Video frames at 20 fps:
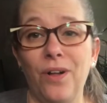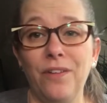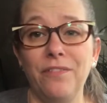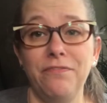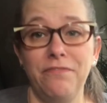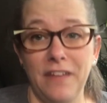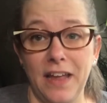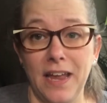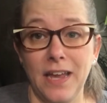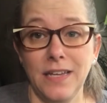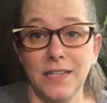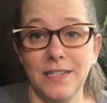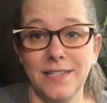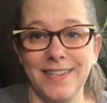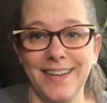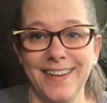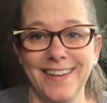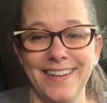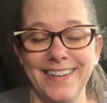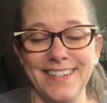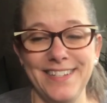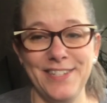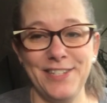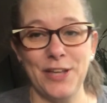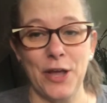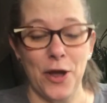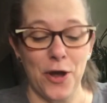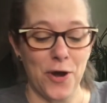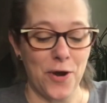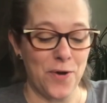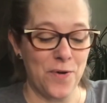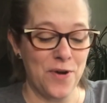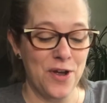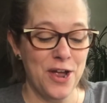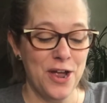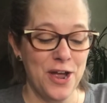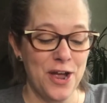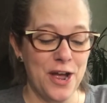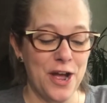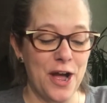face, so
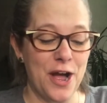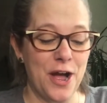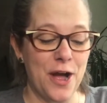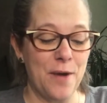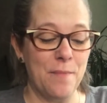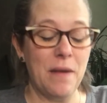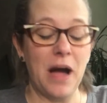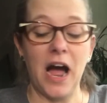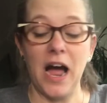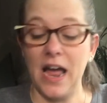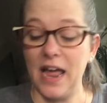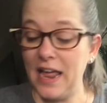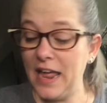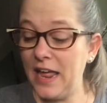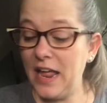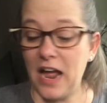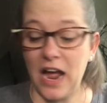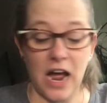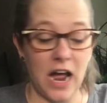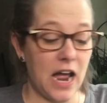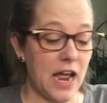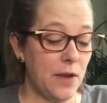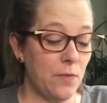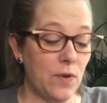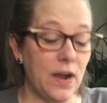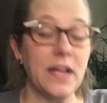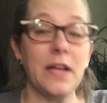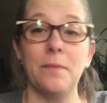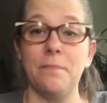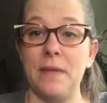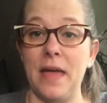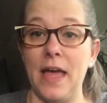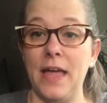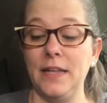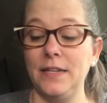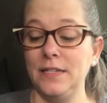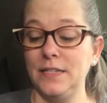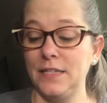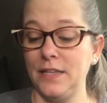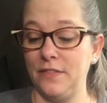I
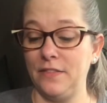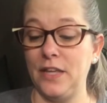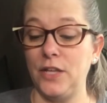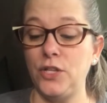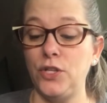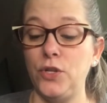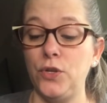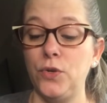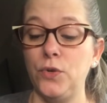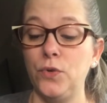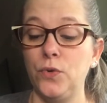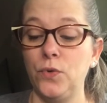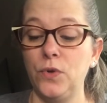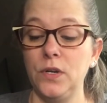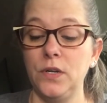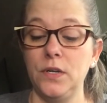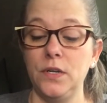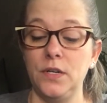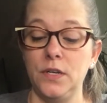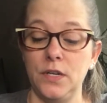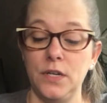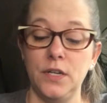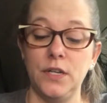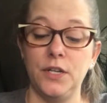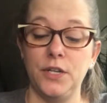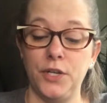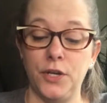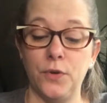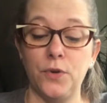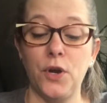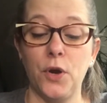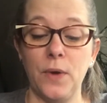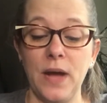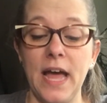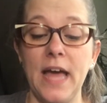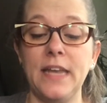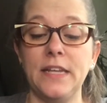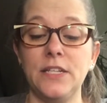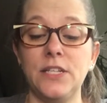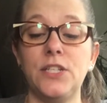recommend that you go
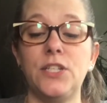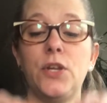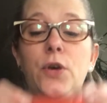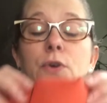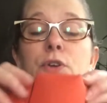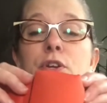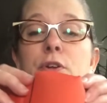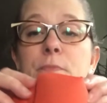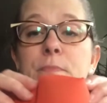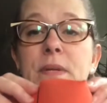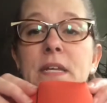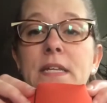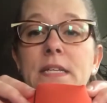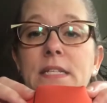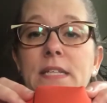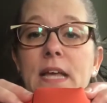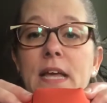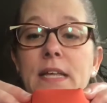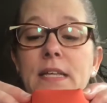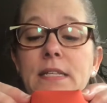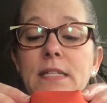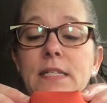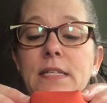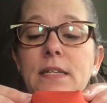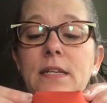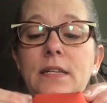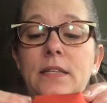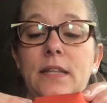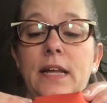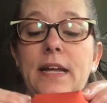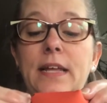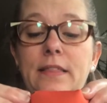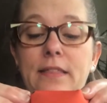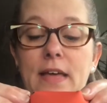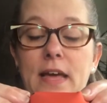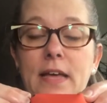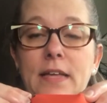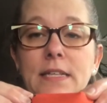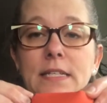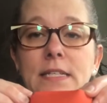ahead and sew your pieces like
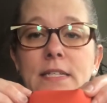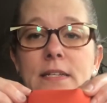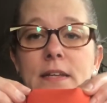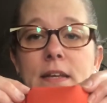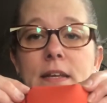this